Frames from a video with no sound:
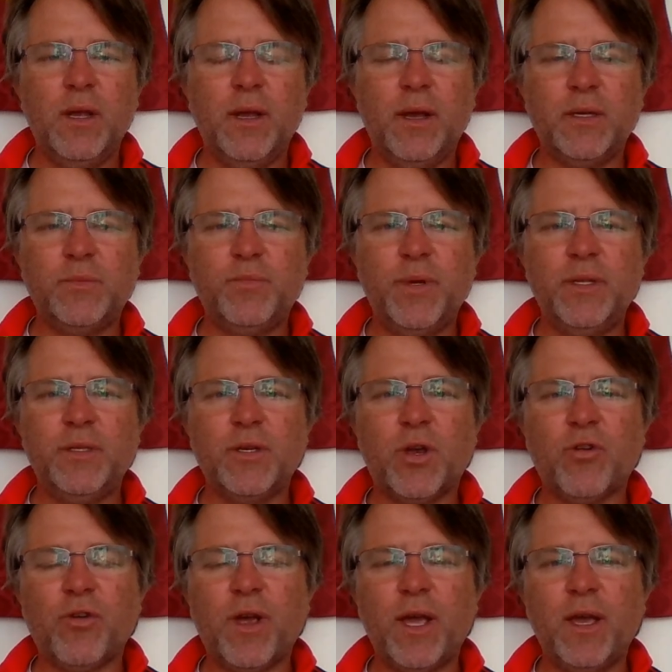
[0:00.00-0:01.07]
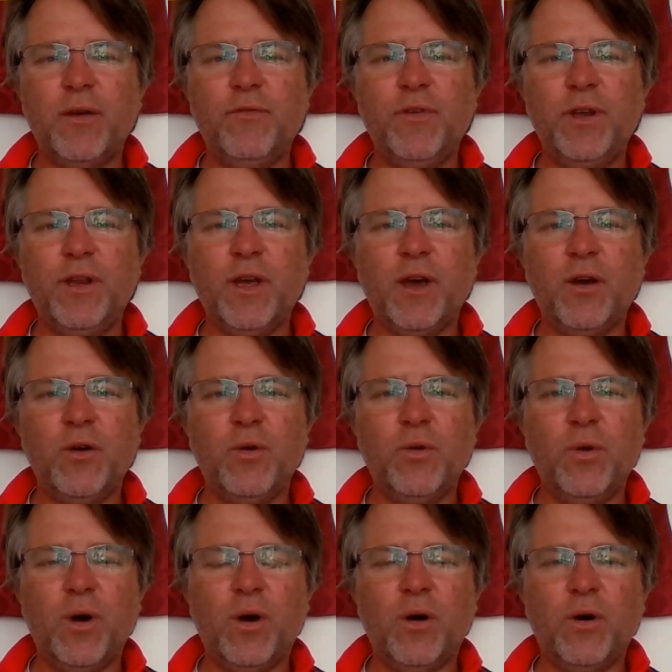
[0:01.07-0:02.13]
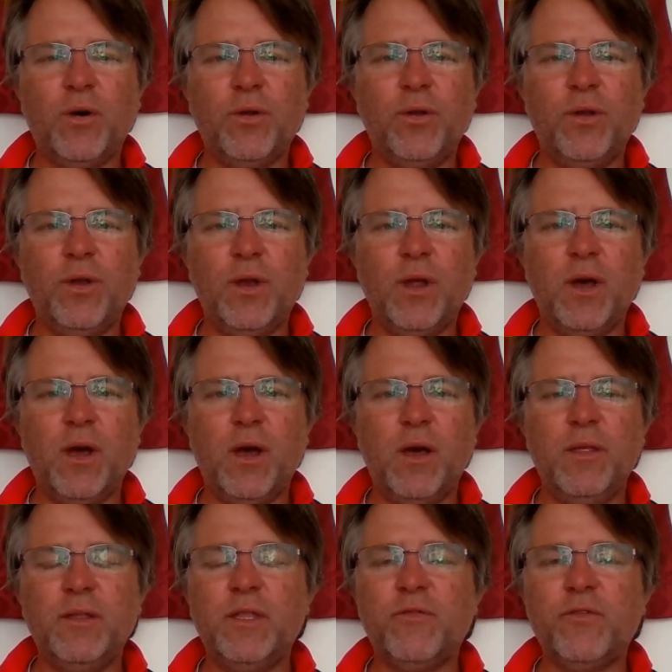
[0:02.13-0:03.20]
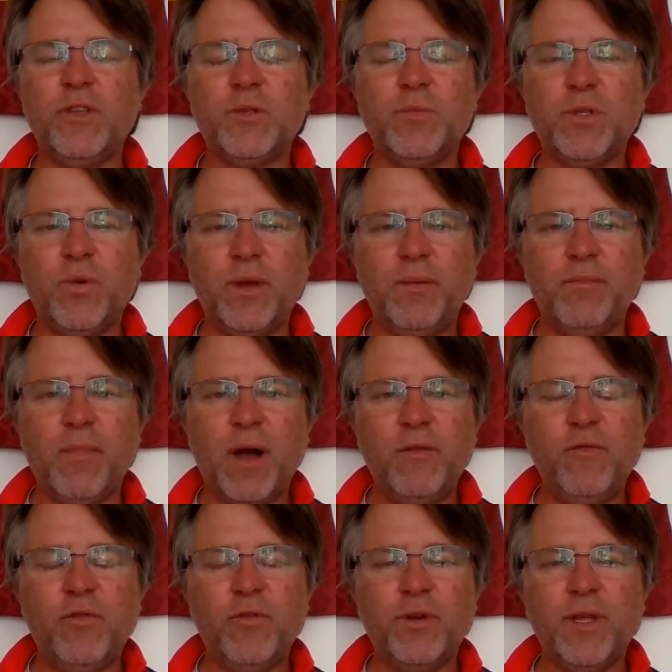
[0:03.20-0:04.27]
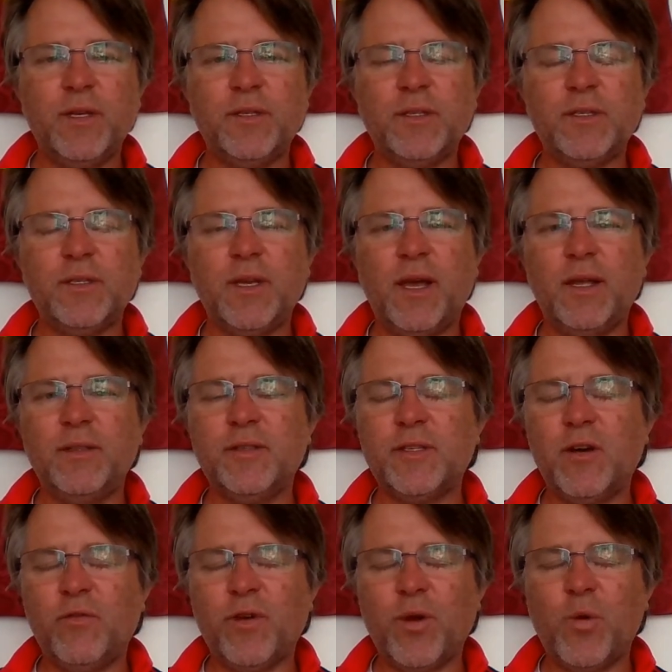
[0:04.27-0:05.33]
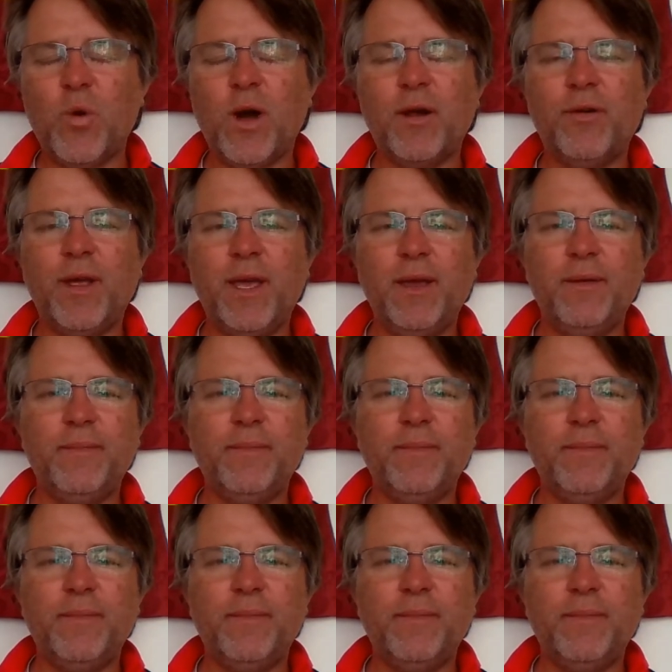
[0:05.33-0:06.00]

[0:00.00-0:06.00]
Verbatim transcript: has been to create a video on uh, the difference between mindfulness and self-inquiry,